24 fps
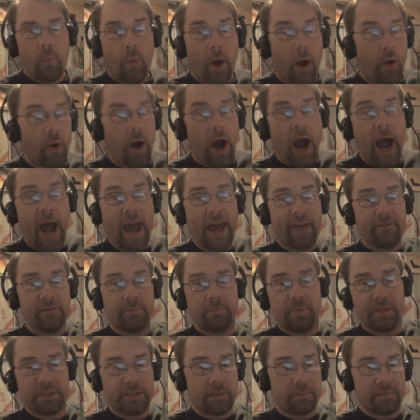Wow, I
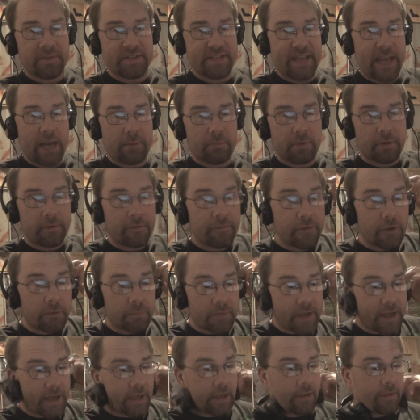haven't picked up this camera and
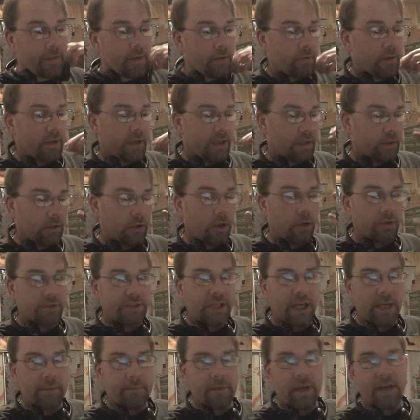filmed anything in a long
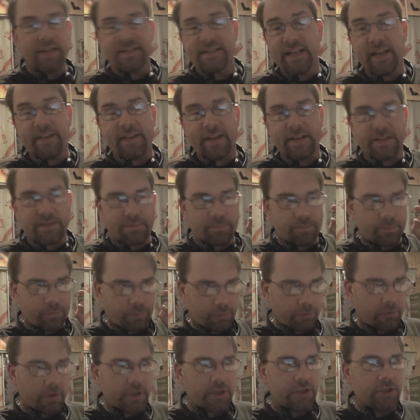time, guys, and that's
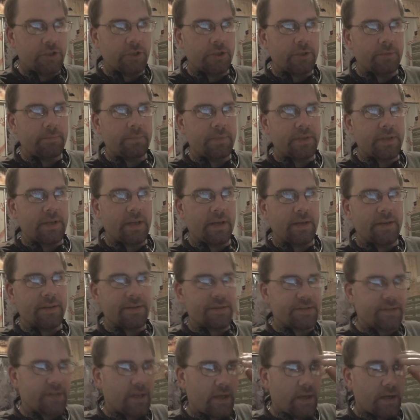pretty good
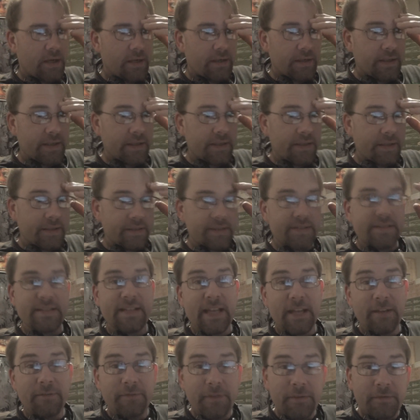because it is
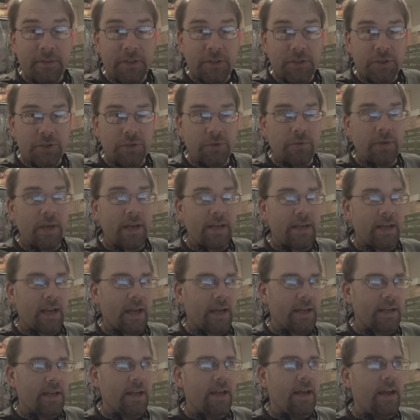10:52 at
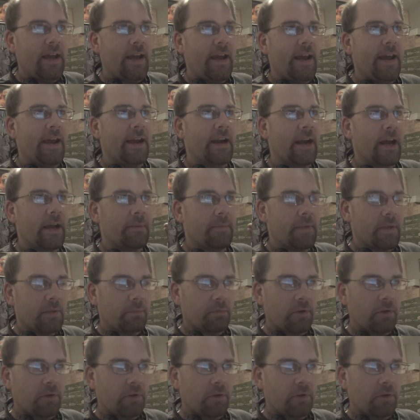night and I'm in